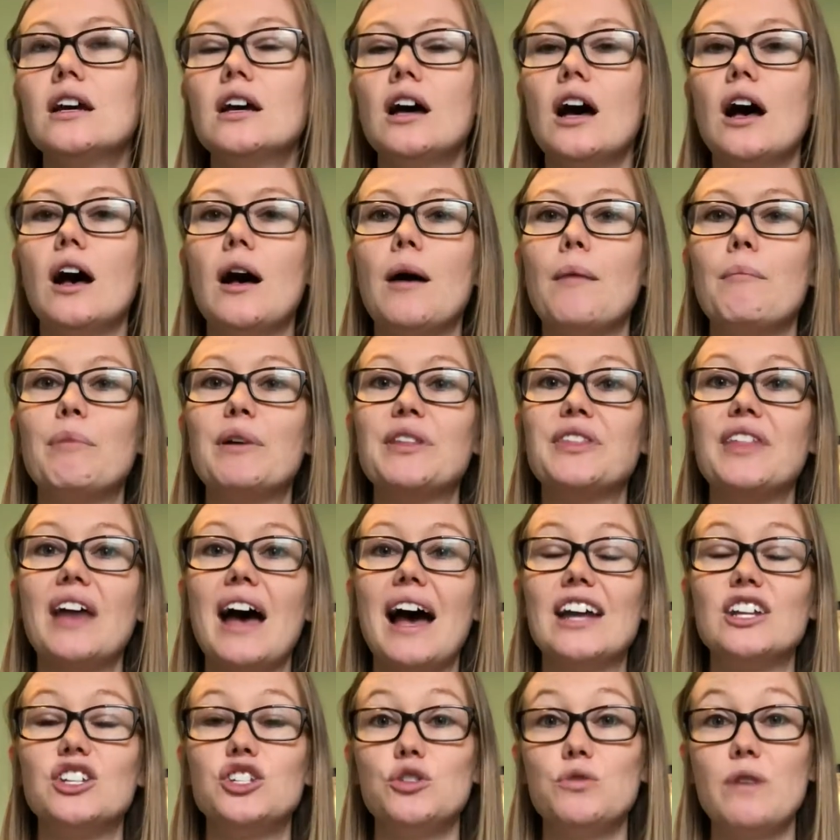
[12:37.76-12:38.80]
But
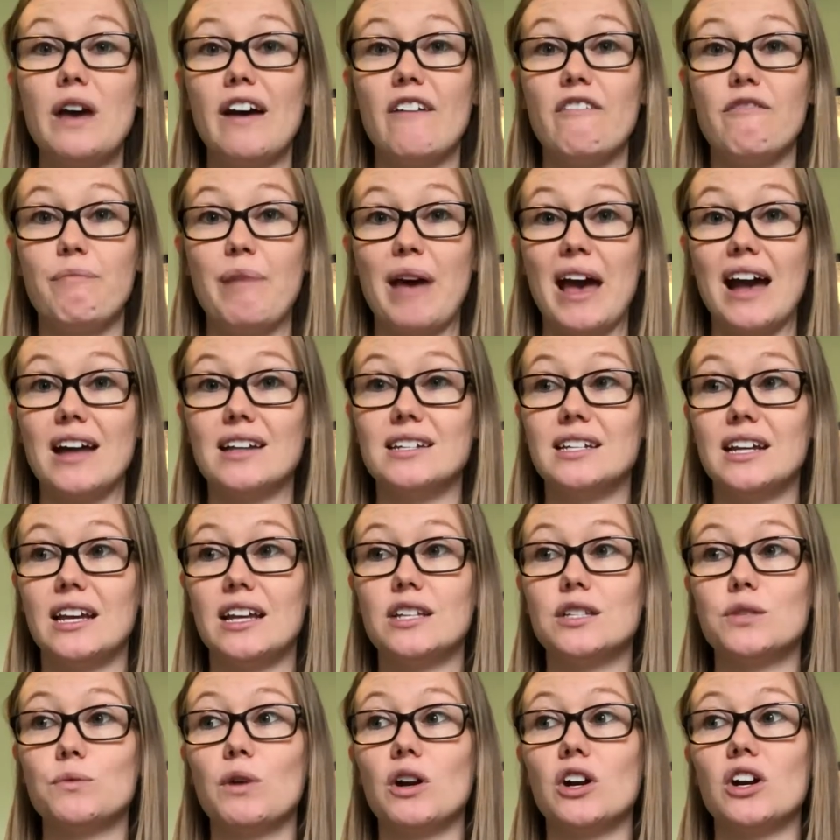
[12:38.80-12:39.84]
I do have bad
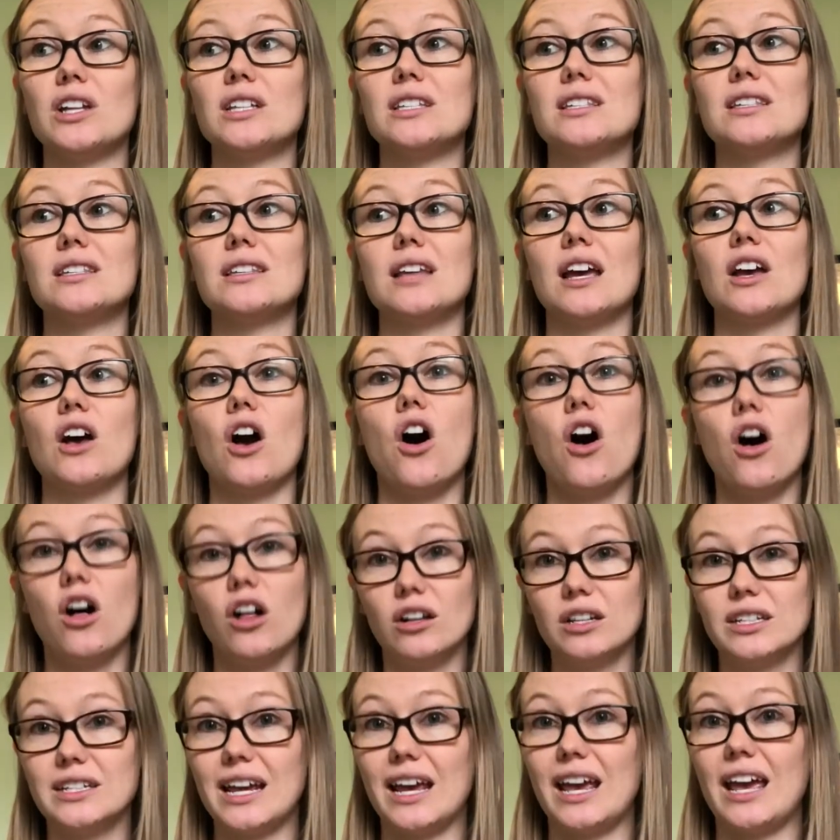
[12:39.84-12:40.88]
days where it's like
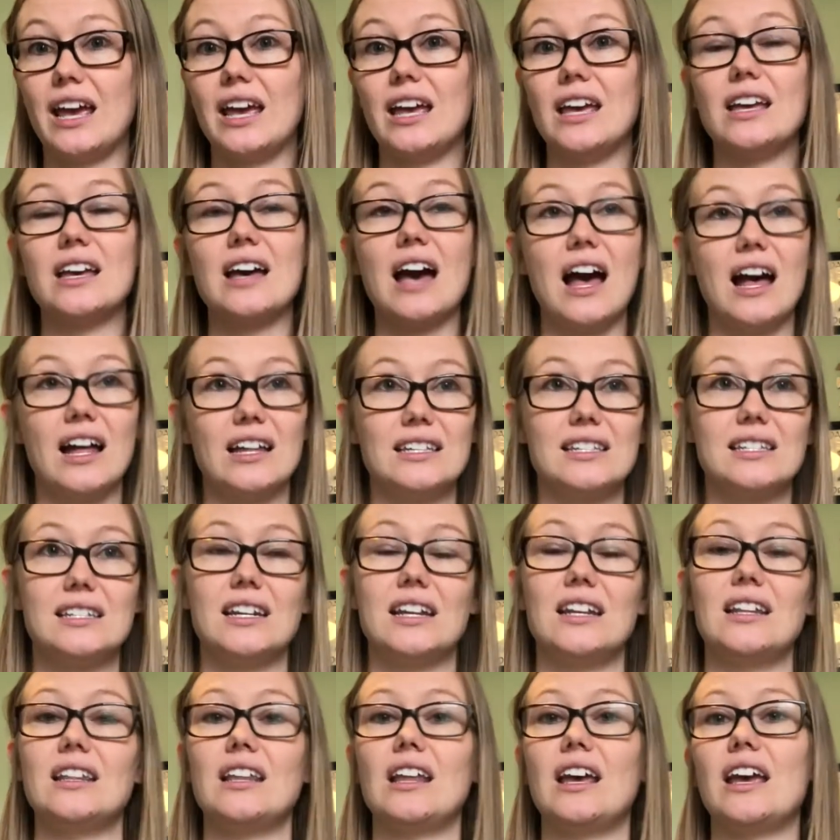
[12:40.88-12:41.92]
all day,
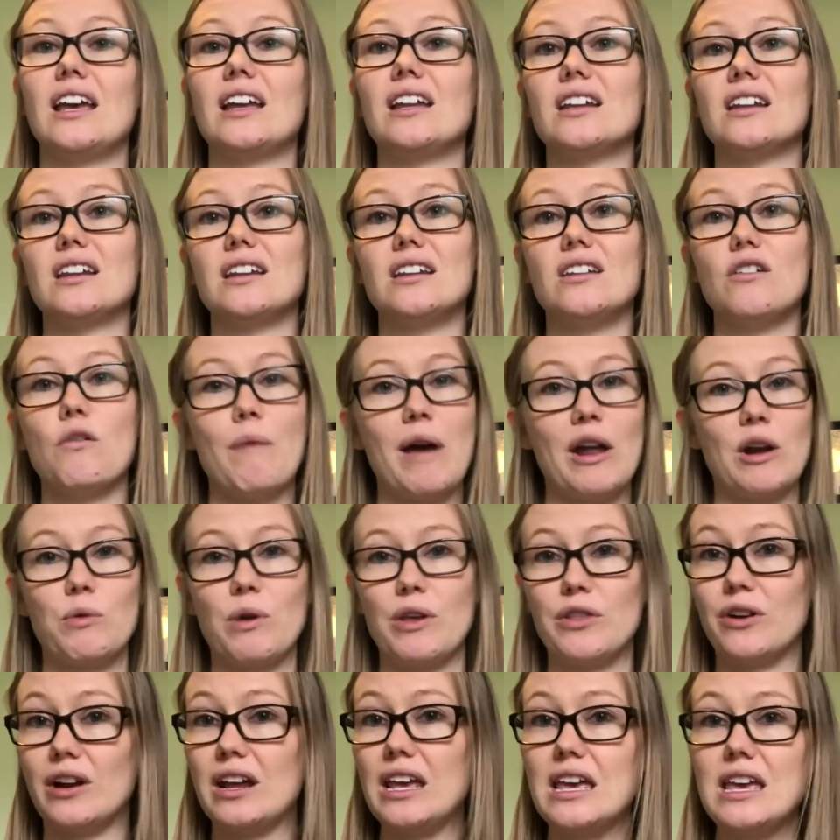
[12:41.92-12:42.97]
constant, like no matter
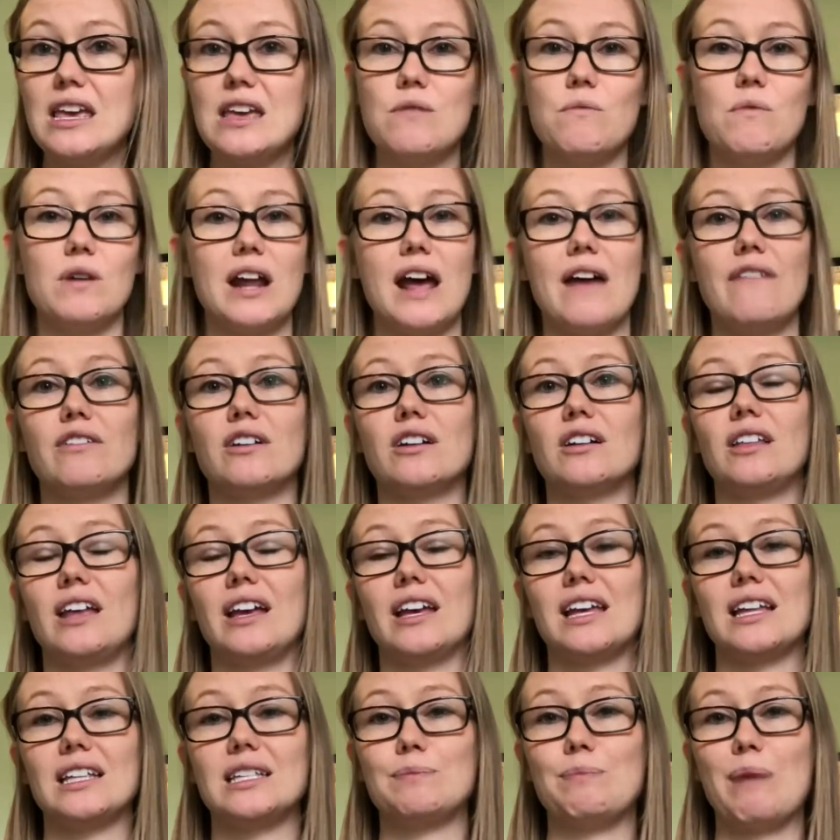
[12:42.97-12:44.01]
whether I eat, whatever,
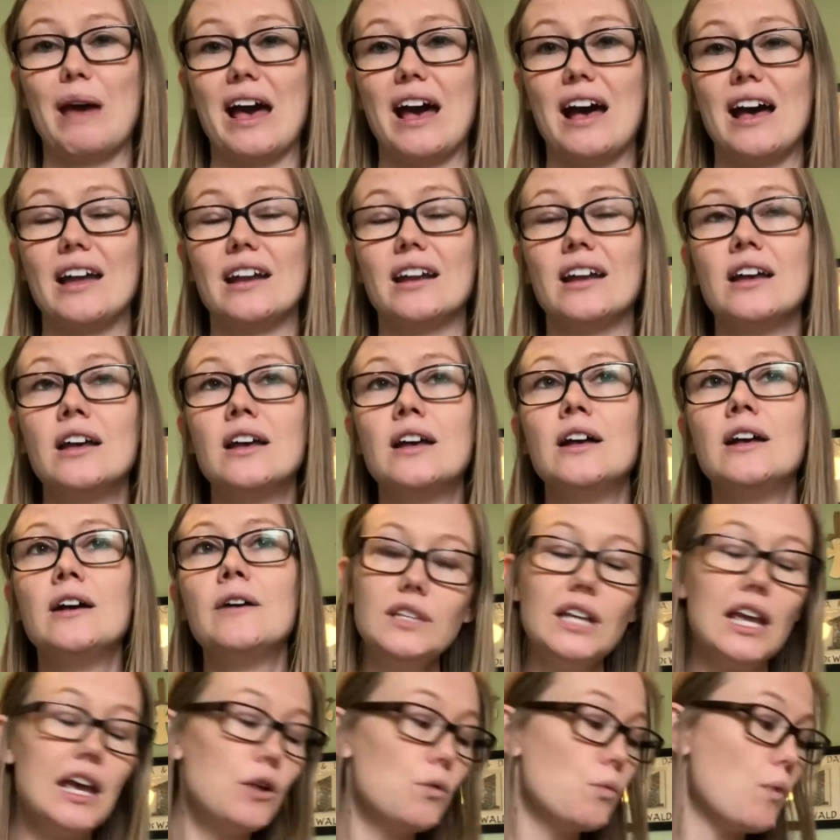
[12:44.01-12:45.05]
like it's bad.
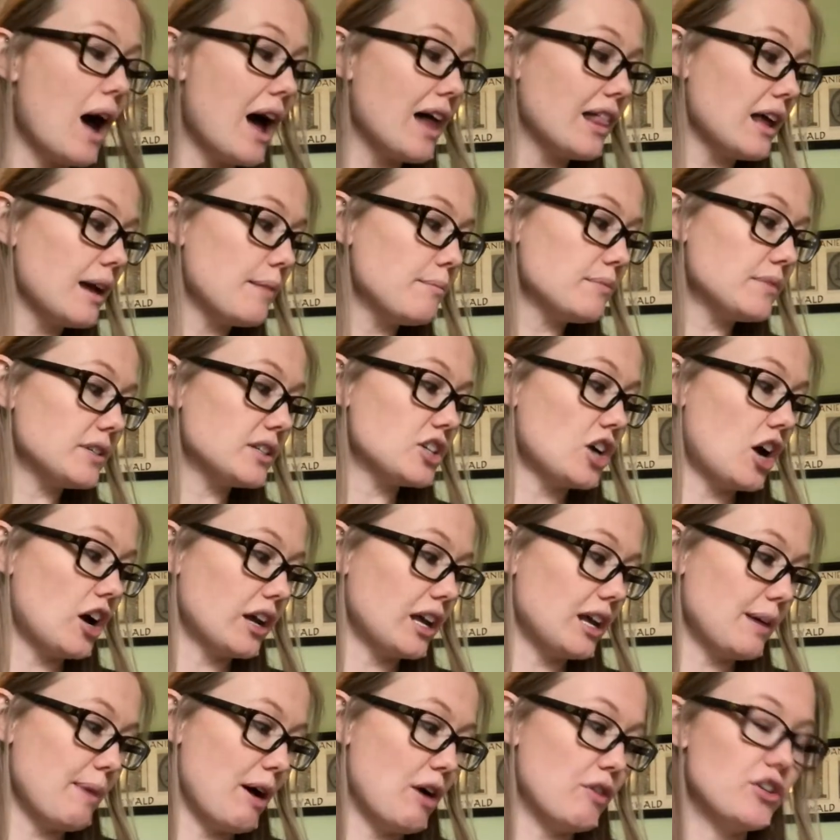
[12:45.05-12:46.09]
And while I'm
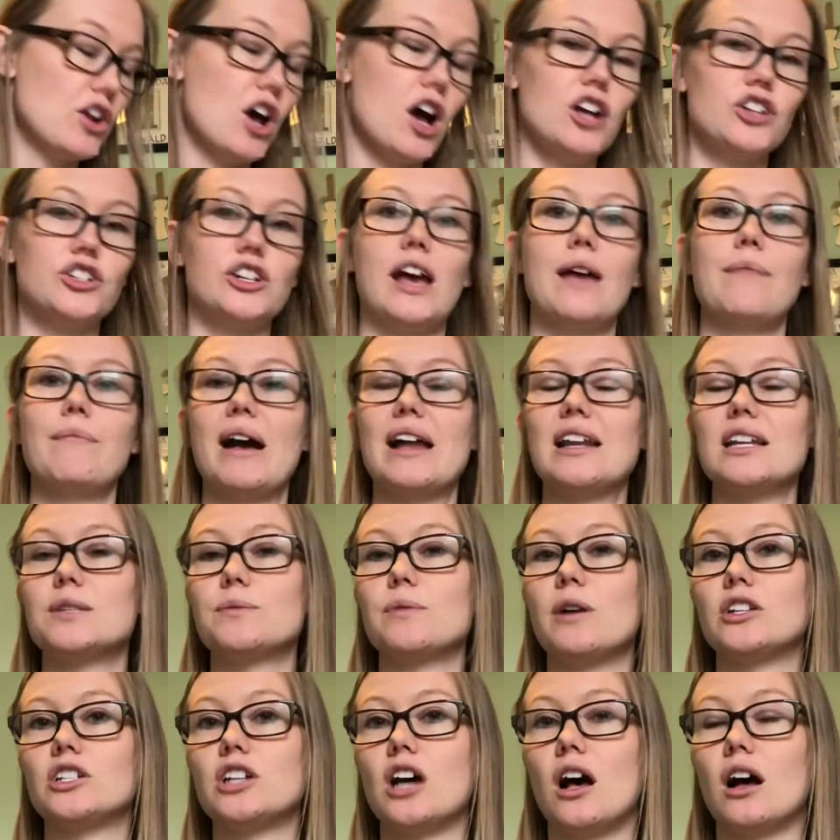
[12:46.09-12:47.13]
talking about nausea, I might as
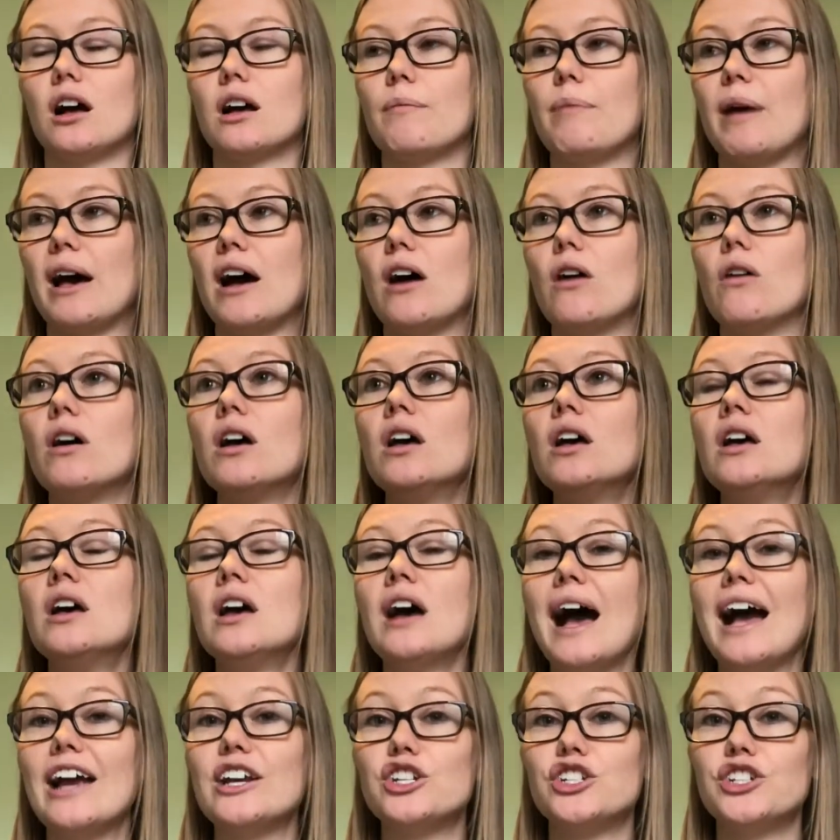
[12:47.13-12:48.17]
well talk about,
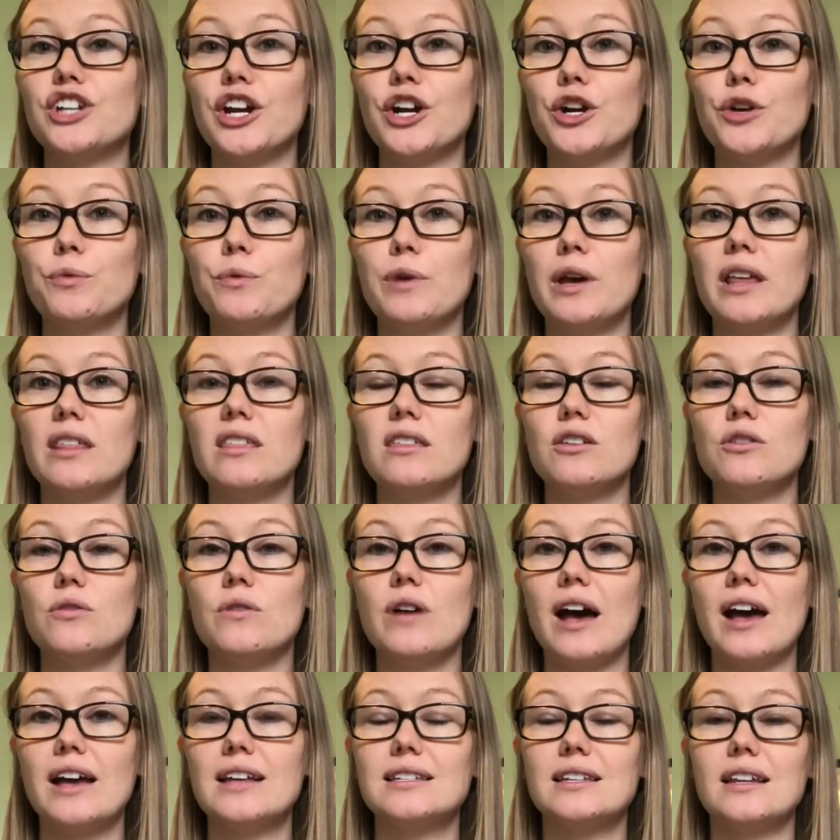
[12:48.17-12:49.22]
I shared with you
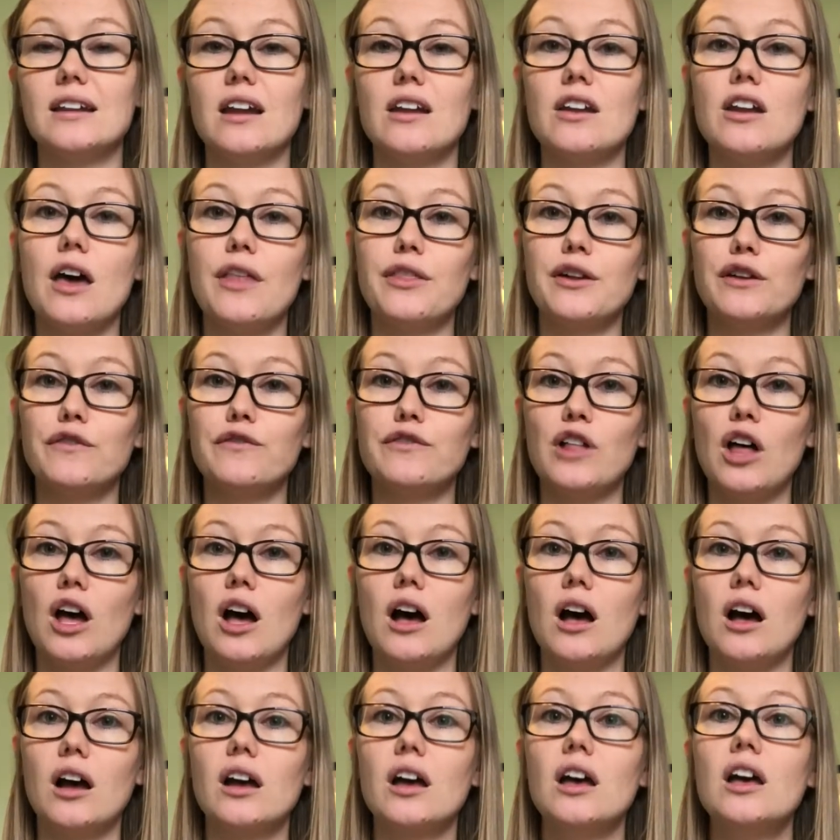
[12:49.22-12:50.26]
guys in another
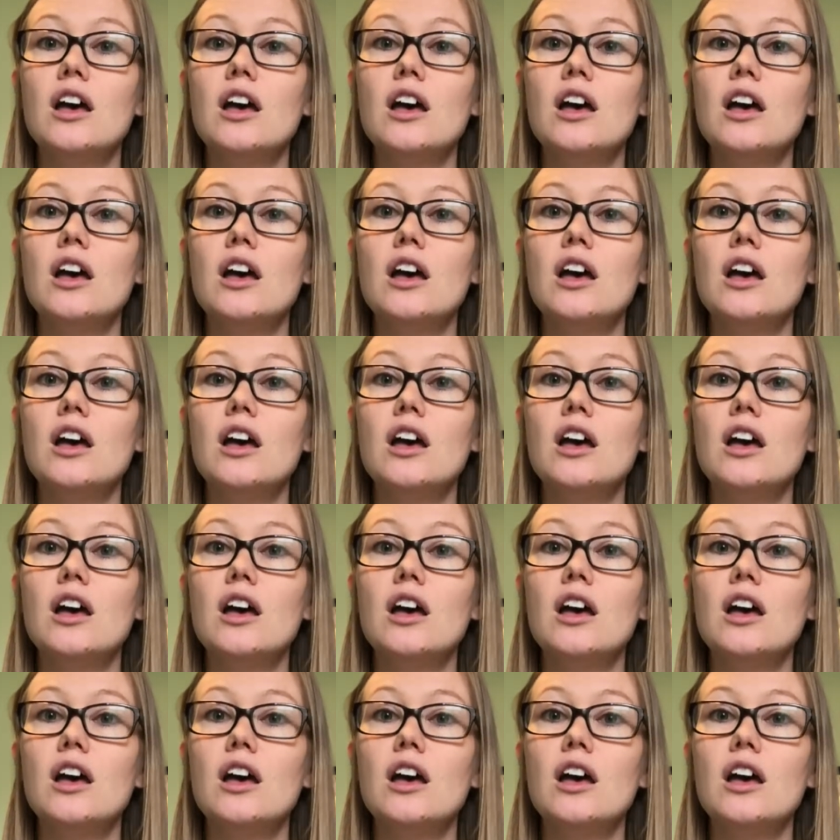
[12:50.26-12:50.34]
vlog